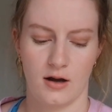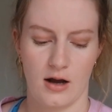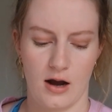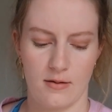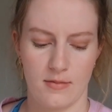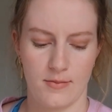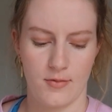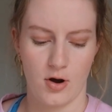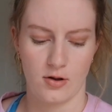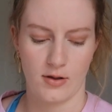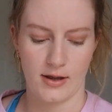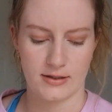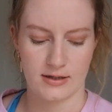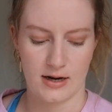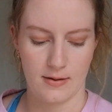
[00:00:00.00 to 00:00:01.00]
Can't remember her
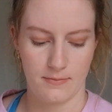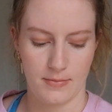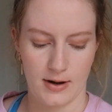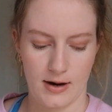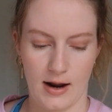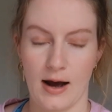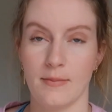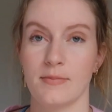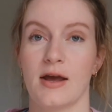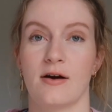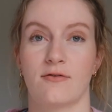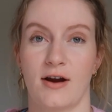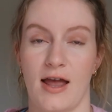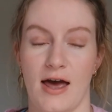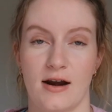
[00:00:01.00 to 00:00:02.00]
last name, but yeah,
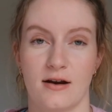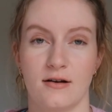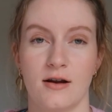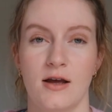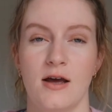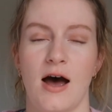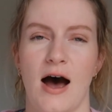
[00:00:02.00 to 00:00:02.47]
Rhiannon.